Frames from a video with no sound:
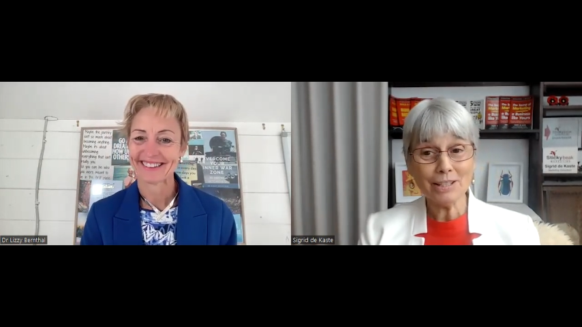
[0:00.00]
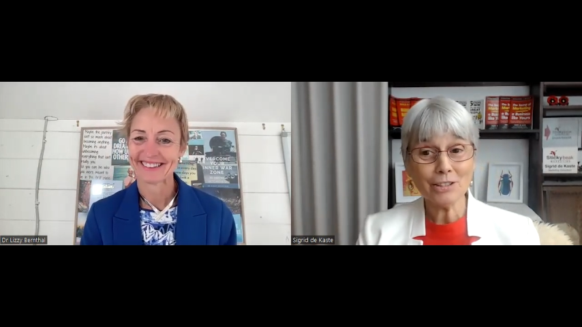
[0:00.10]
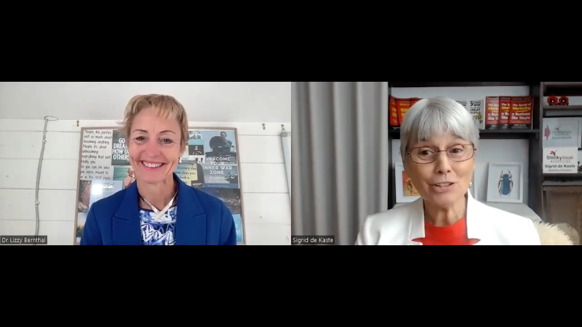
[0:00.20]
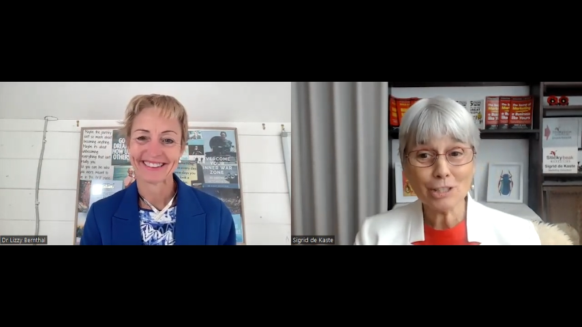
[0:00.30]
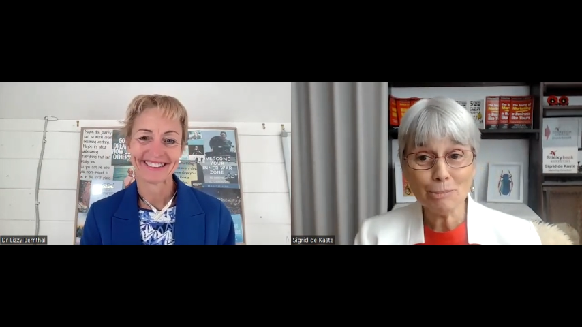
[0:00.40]

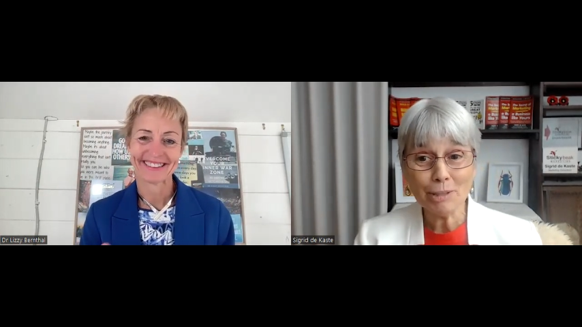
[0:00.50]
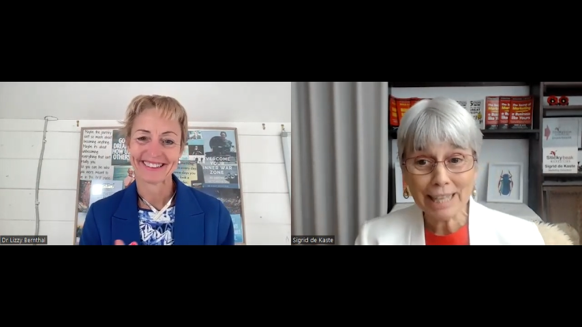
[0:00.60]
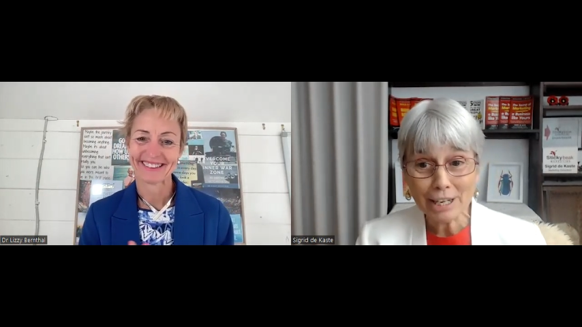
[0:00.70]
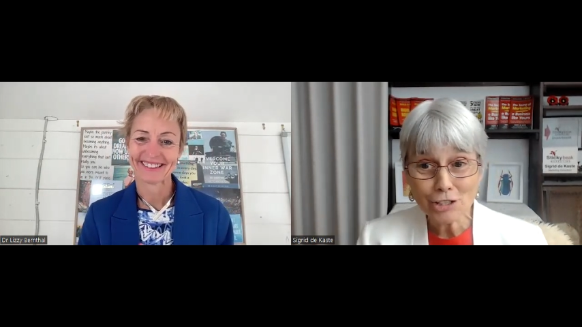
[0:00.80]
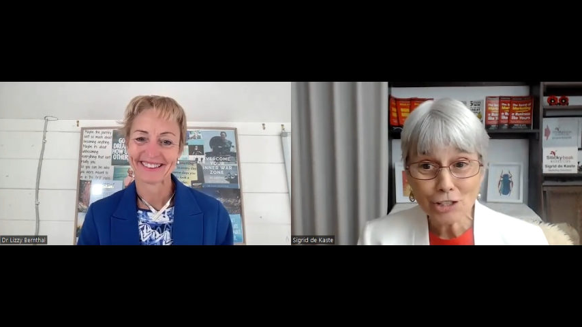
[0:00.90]

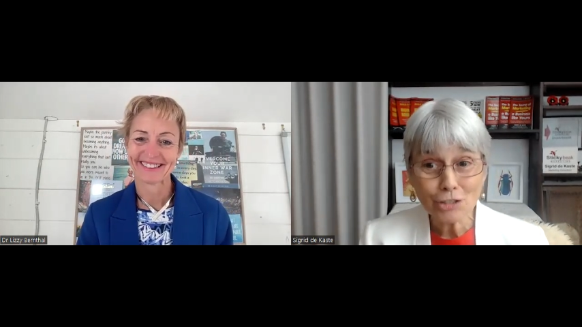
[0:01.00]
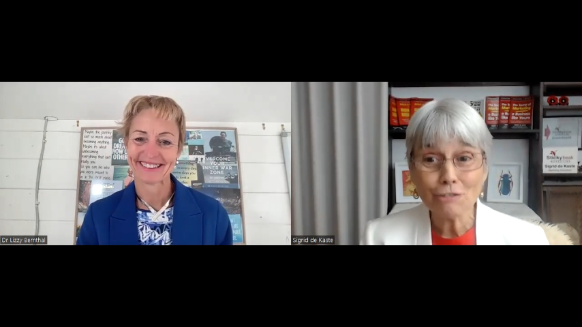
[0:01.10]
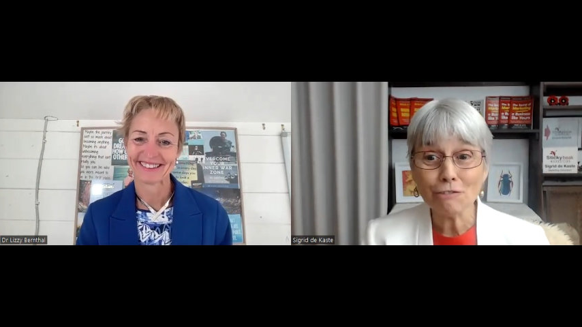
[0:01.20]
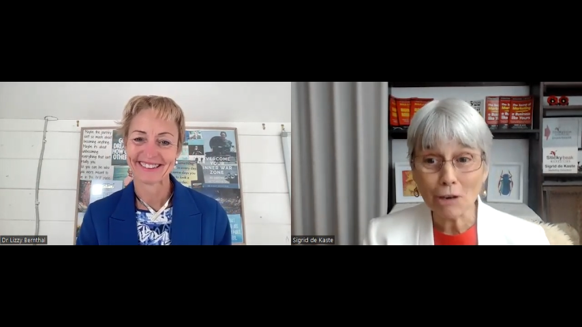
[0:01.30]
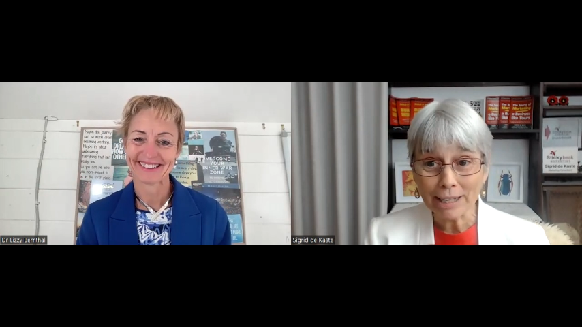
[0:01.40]
Speaker 1: stimulation
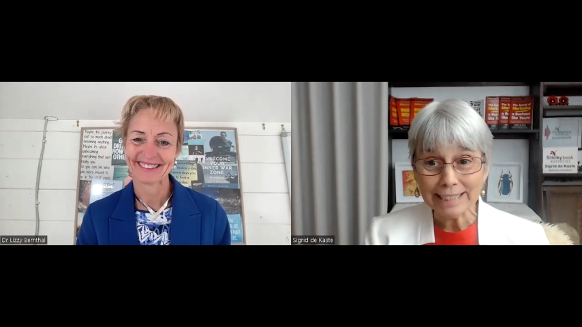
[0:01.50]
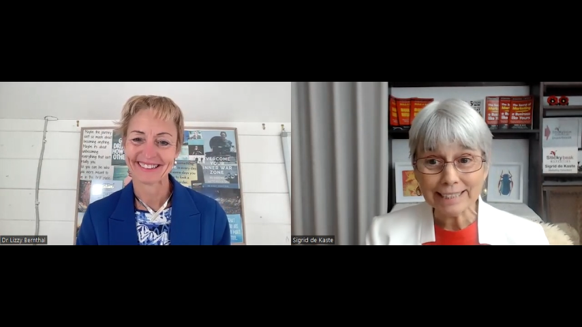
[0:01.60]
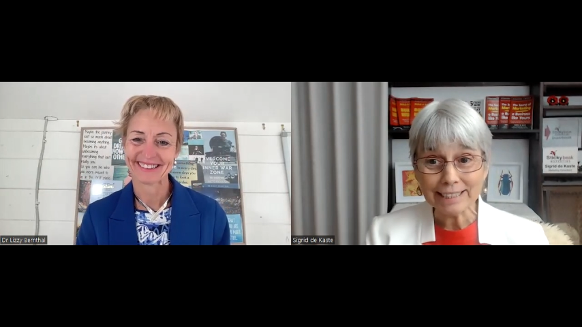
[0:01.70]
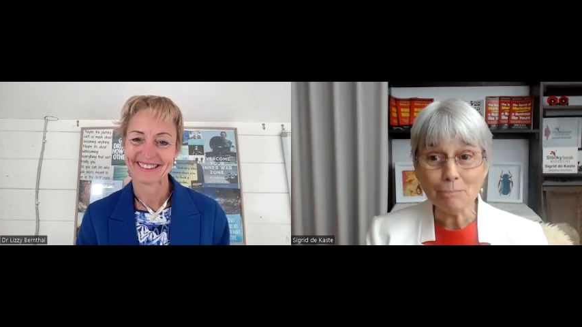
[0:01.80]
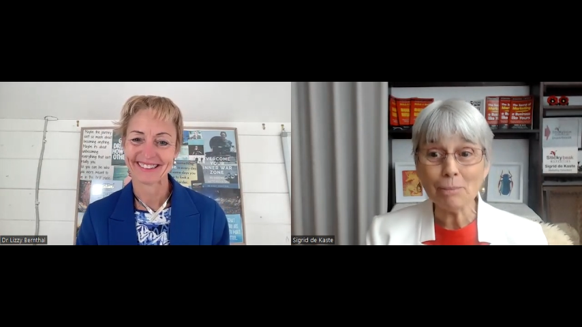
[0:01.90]
to find
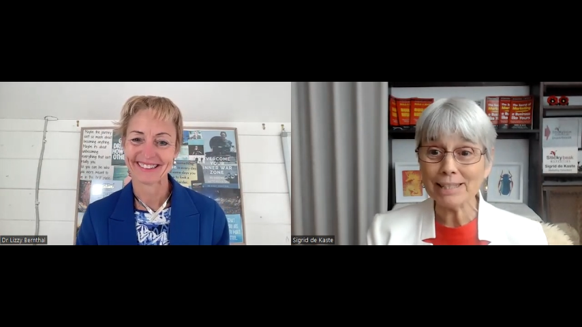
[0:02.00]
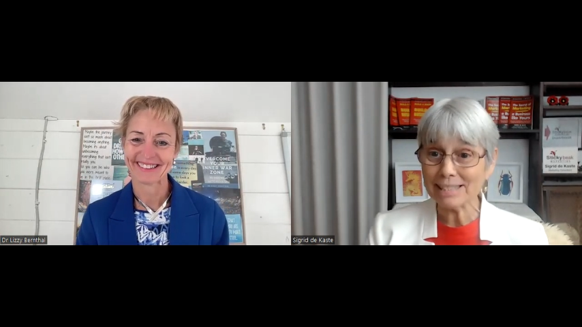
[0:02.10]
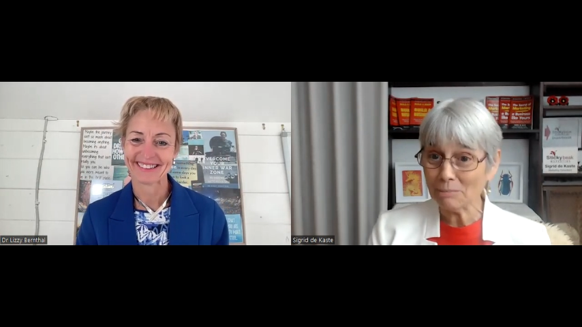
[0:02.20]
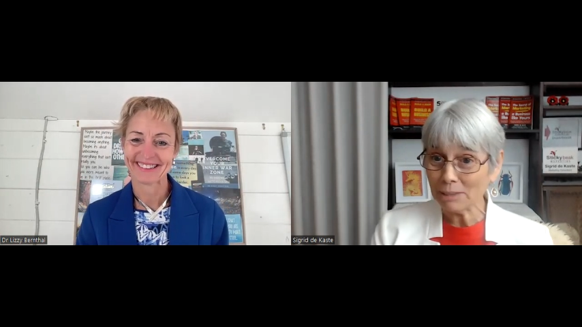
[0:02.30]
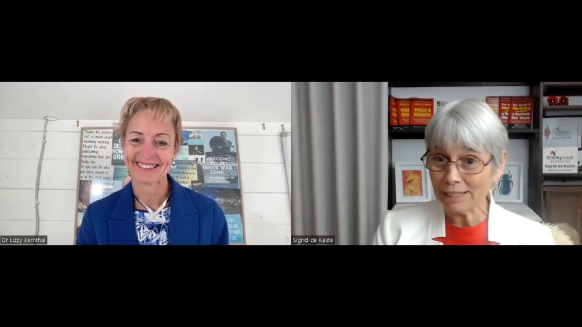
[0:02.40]
them by
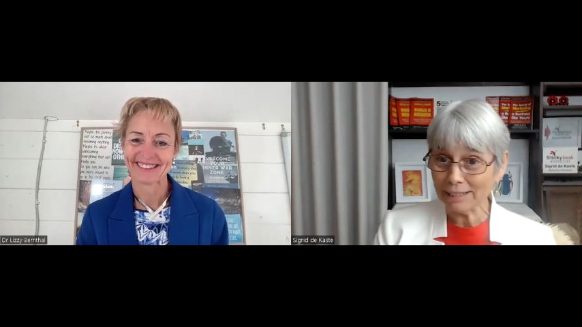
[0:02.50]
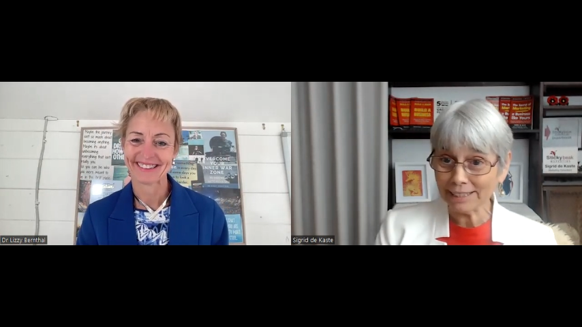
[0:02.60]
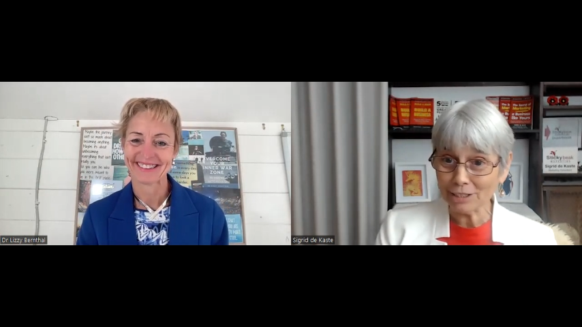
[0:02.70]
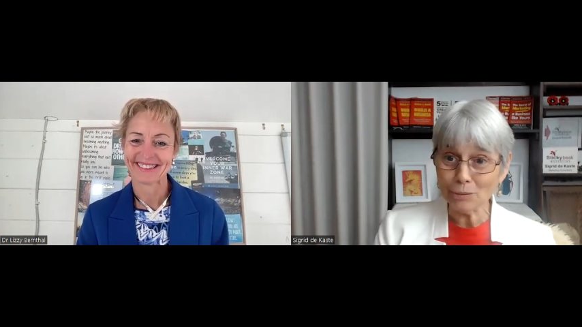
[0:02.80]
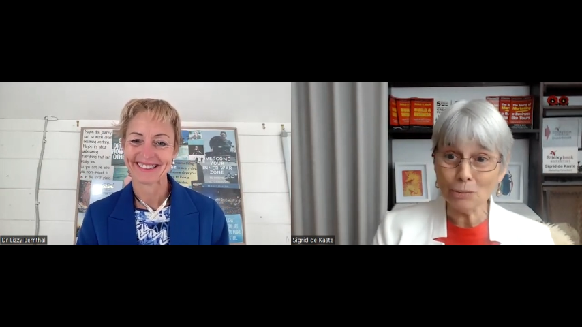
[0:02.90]
someone
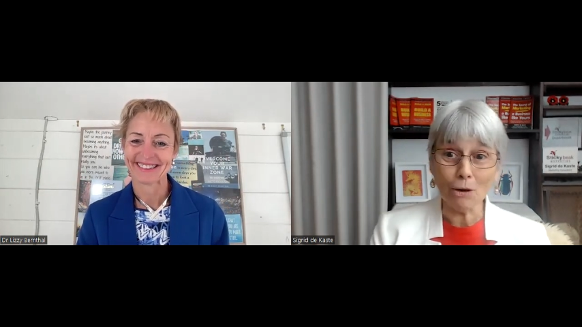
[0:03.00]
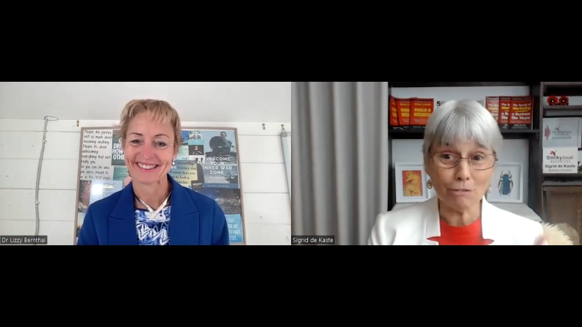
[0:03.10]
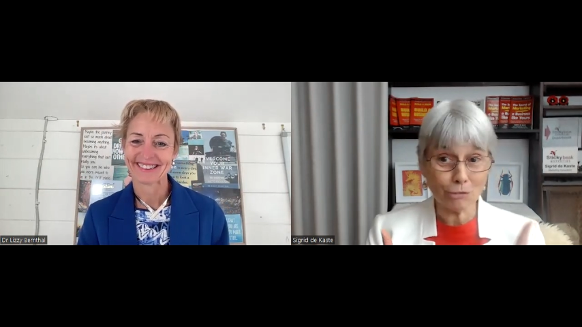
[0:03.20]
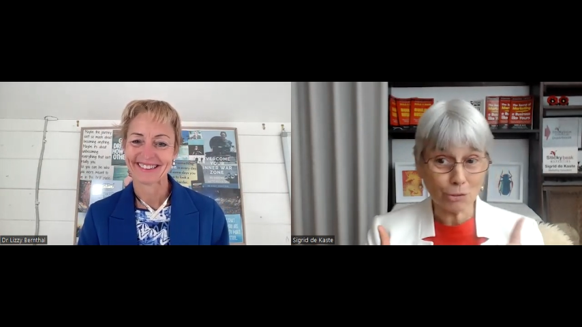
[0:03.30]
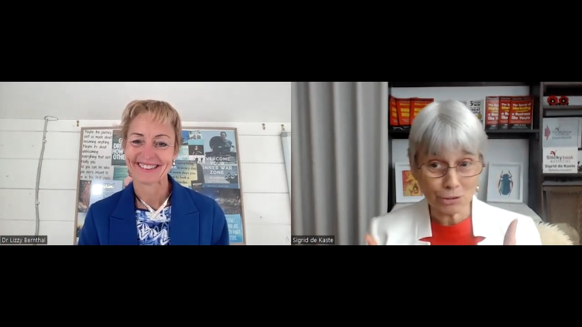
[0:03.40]
like you,
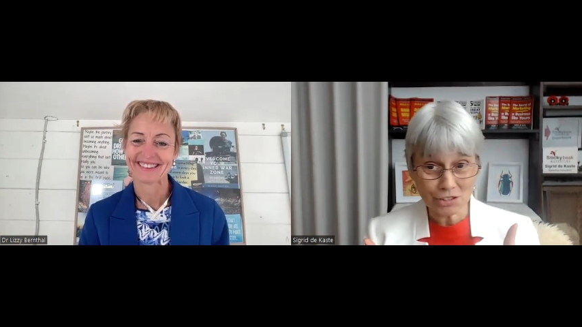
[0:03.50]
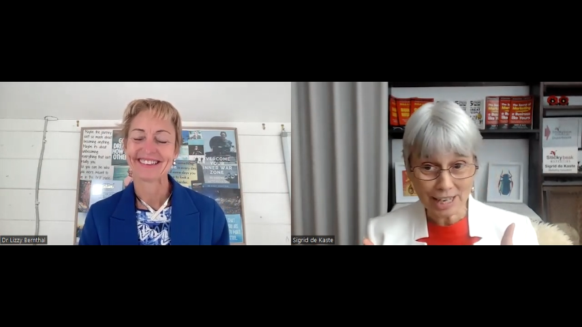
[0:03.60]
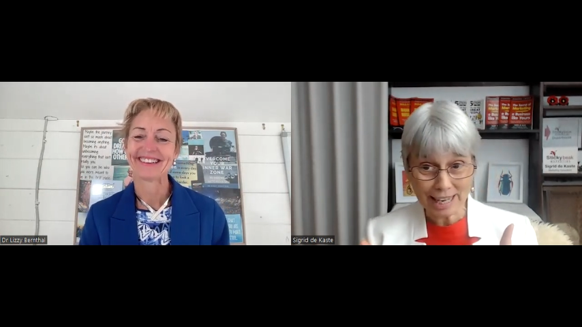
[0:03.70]
of course,